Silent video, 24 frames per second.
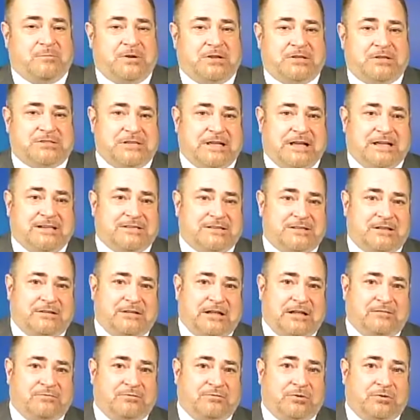but it's not to the
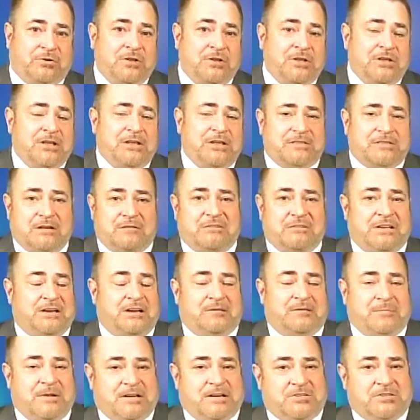level that we need
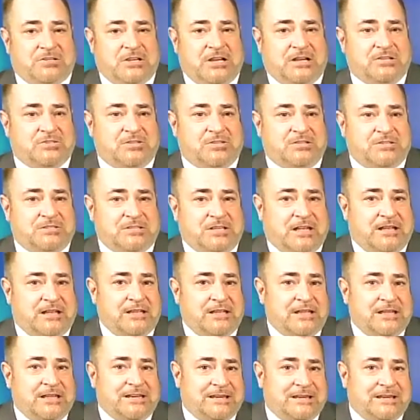to make changes yet,